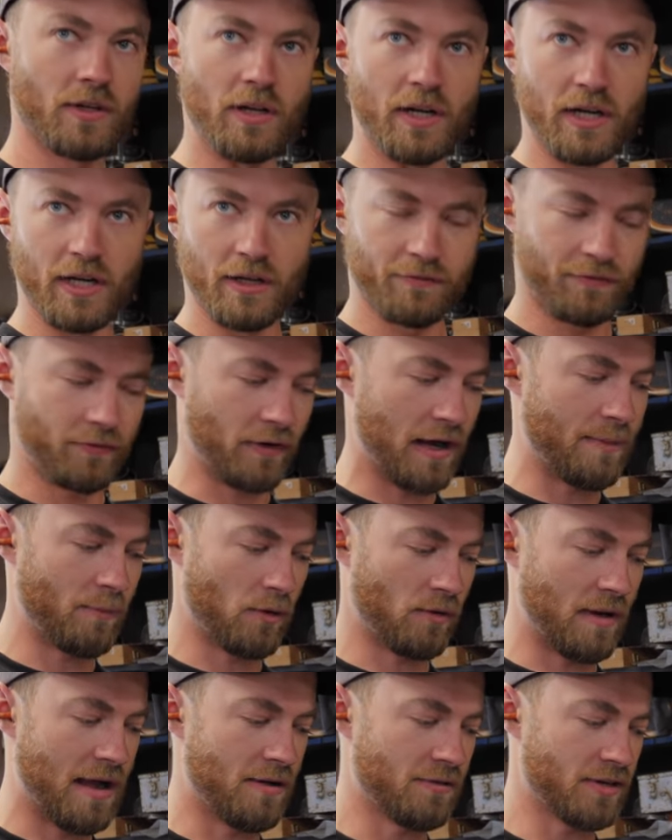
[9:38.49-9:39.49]
uh,
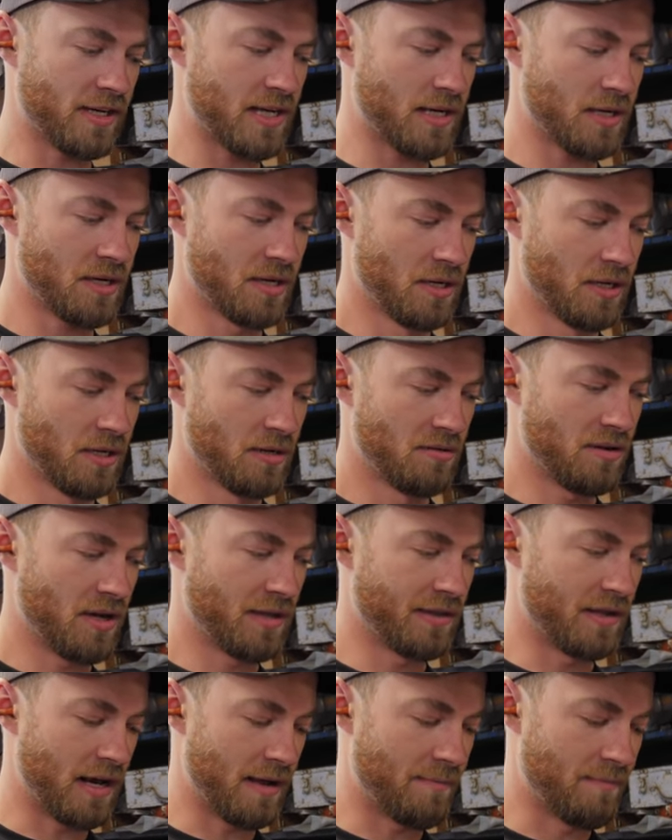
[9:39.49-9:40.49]
frame around it,
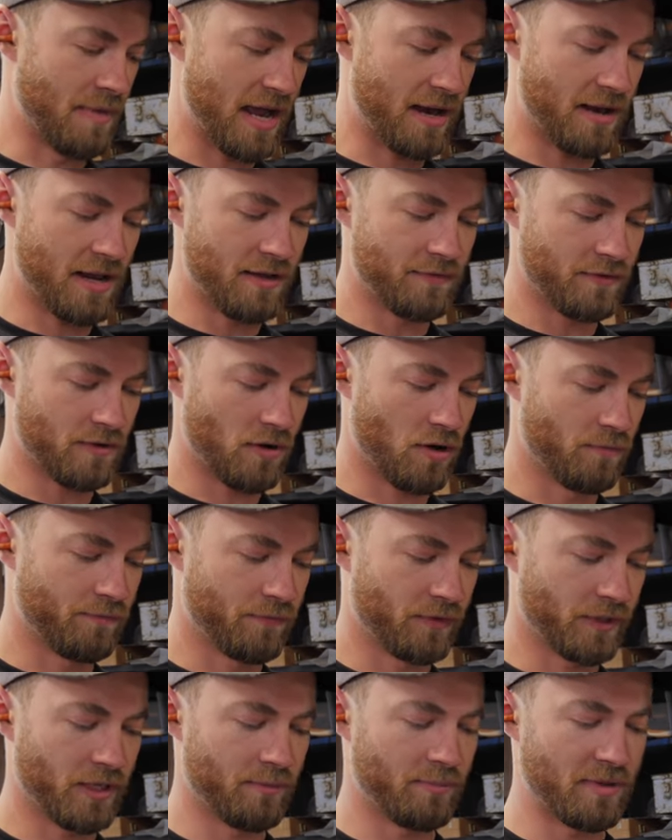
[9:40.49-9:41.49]
and then I might even
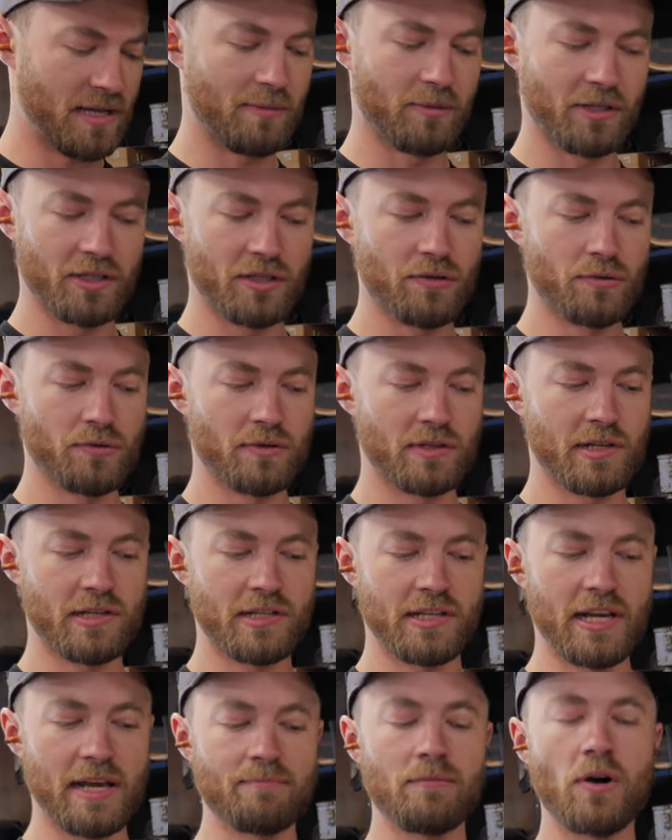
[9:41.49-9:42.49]
hopefully be able to use the
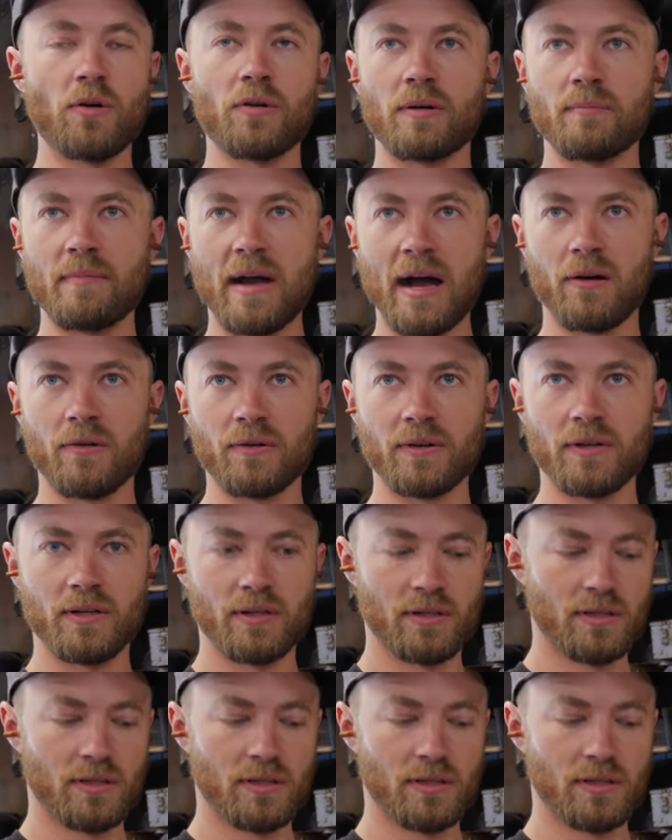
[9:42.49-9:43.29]
same motor mount